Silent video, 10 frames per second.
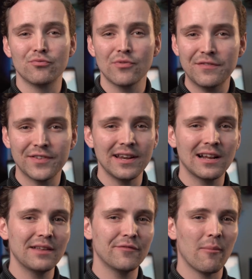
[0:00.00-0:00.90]
brief
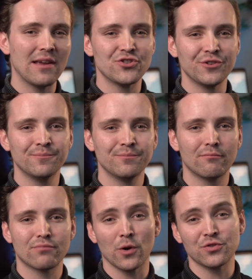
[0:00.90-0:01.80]
technical information,
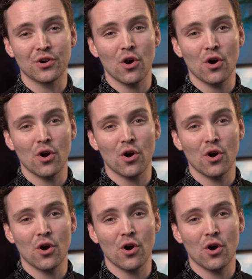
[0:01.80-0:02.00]
pros and